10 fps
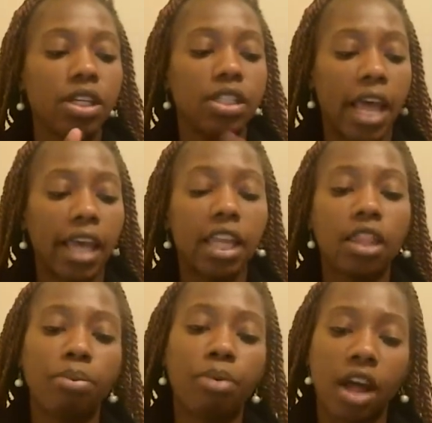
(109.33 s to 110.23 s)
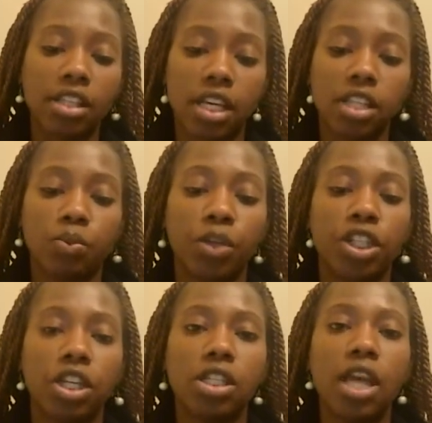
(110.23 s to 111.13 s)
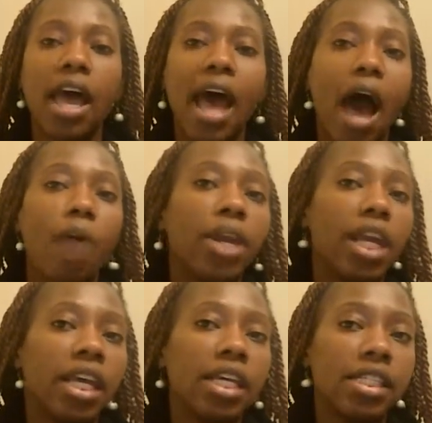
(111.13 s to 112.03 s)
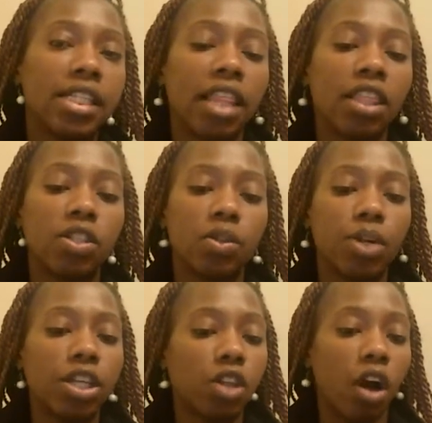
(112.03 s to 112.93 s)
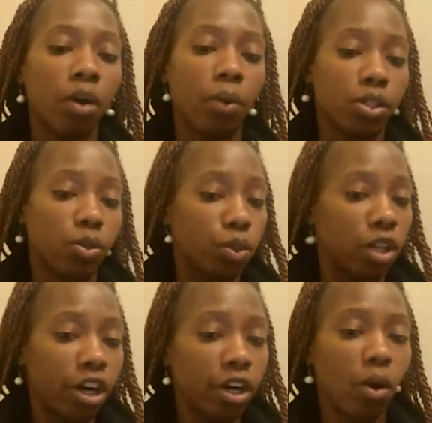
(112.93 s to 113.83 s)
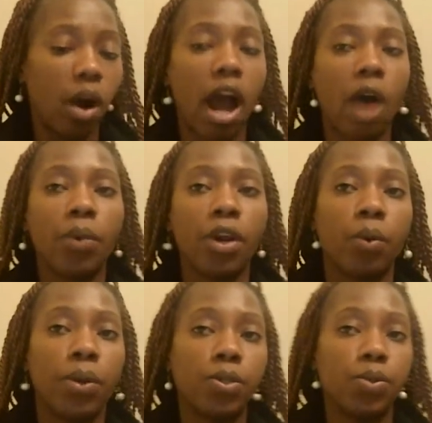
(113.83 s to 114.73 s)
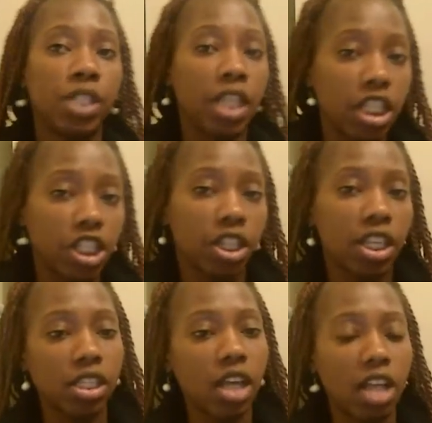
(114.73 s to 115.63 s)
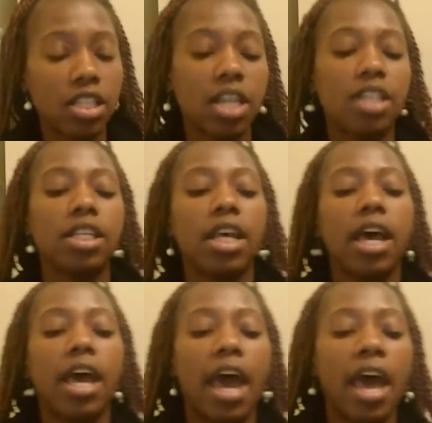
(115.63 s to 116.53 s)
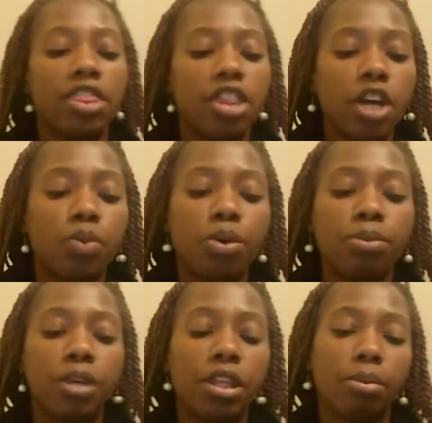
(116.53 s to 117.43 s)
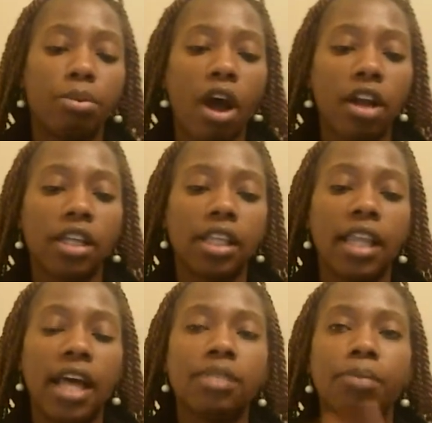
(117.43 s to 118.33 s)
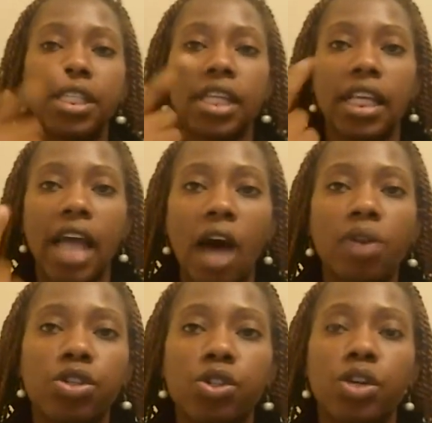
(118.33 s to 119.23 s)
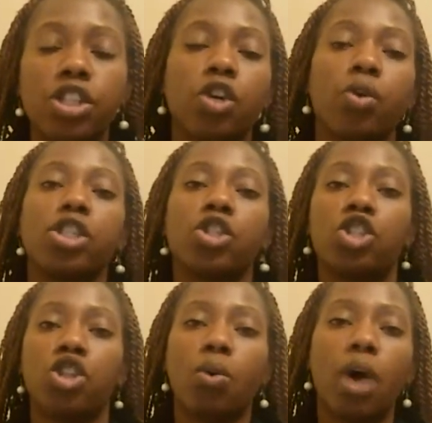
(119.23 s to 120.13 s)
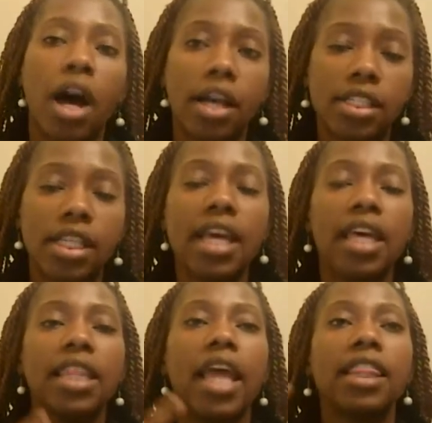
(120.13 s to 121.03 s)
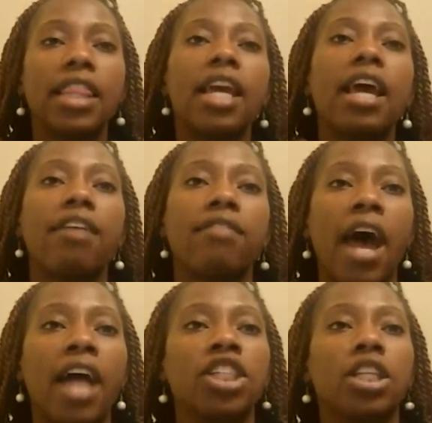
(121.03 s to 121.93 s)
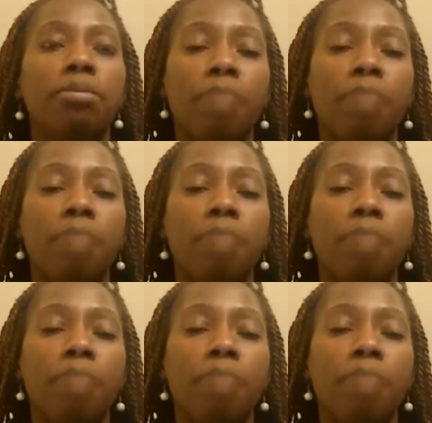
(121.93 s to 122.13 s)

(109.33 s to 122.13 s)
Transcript: Second, the process, which is how it is that the students are going to learn or how we are going to teach this content. And third would be the product, and that's basically how the students are going to show us that they have actually